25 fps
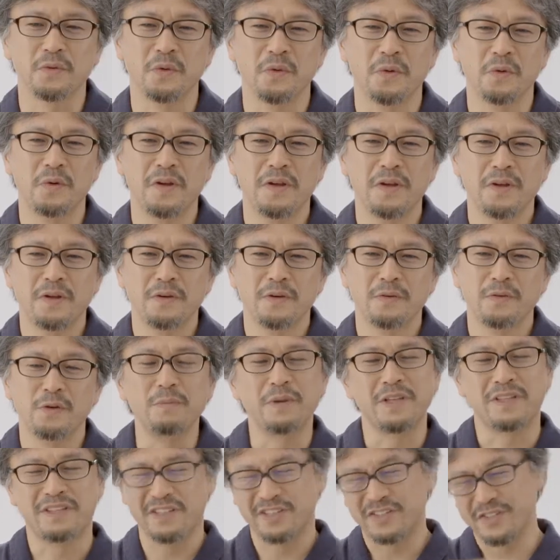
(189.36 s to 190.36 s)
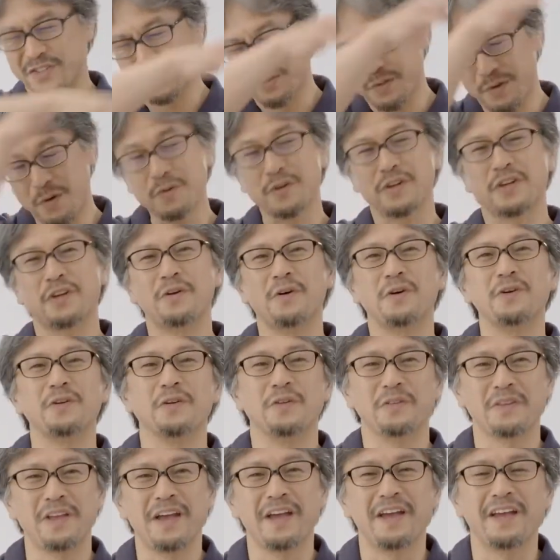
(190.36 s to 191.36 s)
the ocean data because it was so
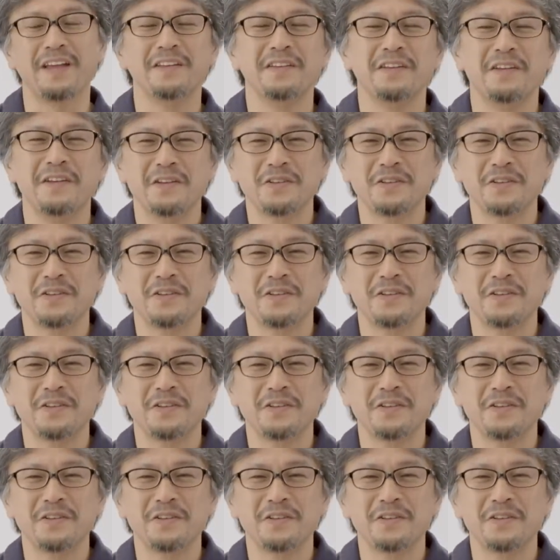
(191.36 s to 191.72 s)
vast.